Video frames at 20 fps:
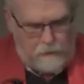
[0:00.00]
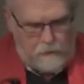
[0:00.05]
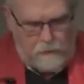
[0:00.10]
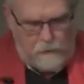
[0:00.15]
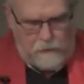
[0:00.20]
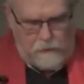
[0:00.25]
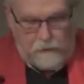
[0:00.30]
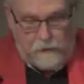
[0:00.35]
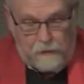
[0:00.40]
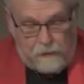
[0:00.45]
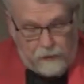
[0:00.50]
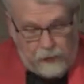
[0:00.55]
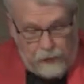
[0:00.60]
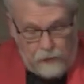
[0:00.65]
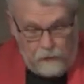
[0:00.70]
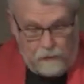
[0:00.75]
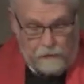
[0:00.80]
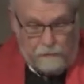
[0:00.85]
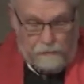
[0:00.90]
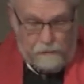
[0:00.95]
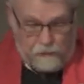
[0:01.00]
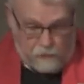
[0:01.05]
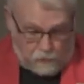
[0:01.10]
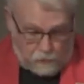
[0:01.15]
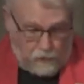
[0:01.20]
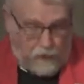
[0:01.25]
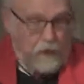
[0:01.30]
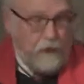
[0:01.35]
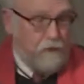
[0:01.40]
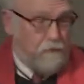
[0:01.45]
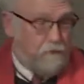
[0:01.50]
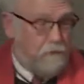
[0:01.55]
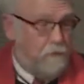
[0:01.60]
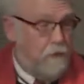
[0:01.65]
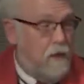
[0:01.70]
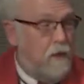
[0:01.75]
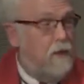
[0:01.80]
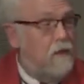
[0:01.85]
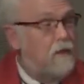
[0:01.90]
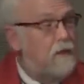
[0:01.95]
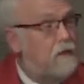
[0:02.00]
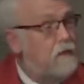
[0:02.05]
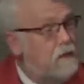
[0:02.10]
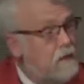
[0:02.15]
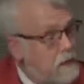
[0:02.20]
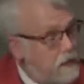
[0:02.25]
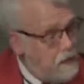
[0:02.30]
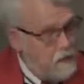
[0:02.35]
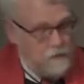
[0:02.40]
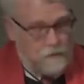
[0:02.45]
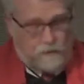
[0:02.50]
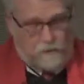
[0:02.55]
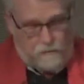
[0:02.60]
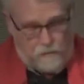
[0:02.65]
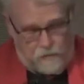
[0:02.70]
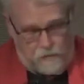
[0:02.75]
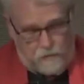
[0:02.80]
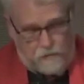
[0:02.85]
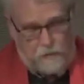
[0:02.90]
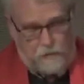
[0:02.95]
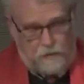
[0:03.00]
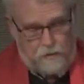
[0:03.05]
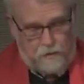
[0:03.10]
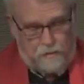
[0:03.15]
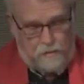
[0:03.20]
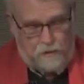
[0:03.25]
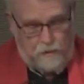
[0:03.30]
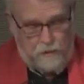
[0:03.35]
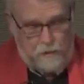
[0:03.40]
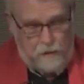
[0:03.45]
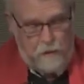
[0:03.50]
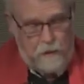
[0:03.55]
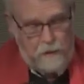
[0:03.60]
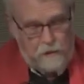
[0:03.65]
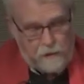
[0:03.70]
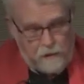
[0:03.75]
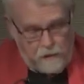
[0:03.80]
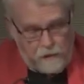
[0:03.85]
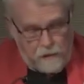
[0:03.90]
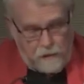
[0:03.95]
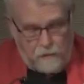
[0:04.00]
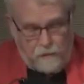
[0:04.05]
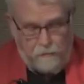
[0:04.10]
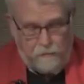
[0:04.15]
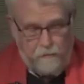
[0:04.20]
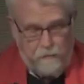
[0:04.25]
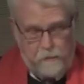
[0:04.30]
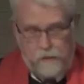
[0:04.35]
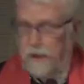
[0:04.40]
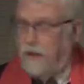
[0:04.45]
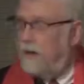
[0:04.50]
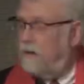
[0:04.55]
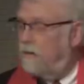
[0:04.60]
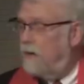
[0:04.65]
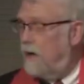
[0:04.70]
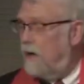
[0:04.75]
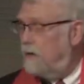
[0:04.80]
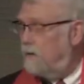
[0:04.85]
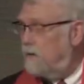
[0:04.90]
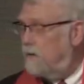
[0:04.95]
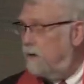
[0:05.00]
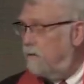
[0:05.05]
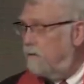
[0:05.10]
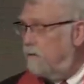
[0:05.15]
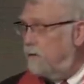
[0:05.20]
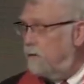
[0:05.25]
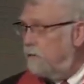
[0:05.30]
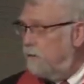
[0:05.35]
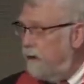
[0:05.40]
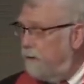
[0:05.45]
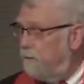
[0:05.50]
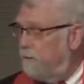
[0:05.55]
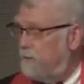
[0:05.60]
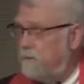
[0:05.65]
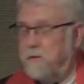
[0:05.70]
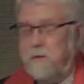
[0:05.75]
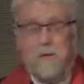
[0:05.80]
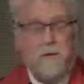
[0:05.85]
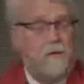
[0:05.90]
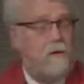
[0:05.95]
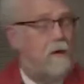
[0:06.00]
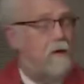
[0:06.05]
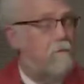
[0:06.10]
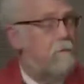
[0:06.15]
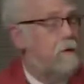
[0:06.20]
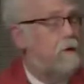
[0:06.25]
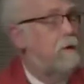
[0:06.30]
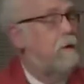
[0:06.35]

the death of his wife, the needs of his children, and the need for generosity for refugees coming